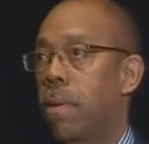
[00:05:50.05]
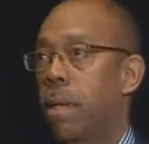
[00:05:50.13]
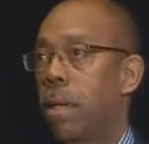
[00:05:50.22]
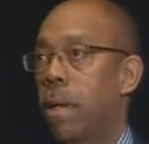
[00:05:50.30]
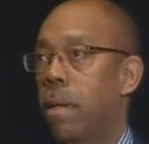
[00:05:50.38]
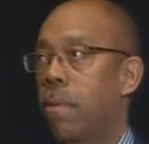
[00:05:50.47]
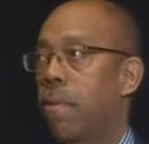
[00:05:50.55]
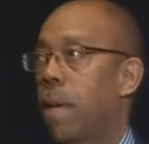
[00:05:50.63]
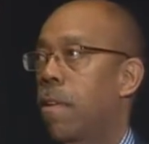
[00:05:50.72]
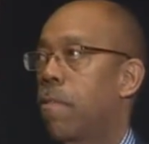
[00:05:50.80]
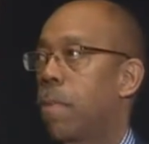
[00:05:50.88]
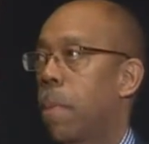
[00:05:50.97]
uh,
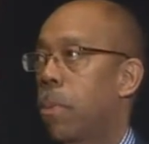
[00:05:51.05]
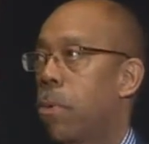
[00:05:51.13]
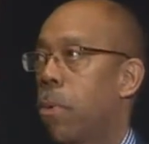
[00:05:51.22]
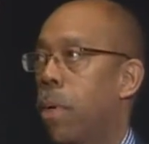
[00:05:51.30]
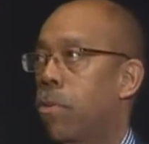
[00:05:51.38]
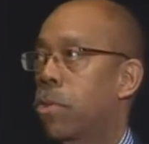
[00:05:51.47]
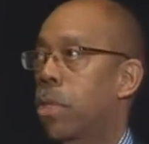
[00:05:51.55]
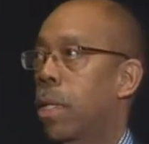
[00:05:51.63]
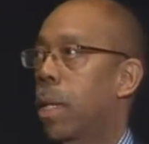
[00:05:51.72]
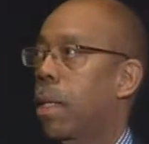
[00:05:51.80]
innovative people who are interested in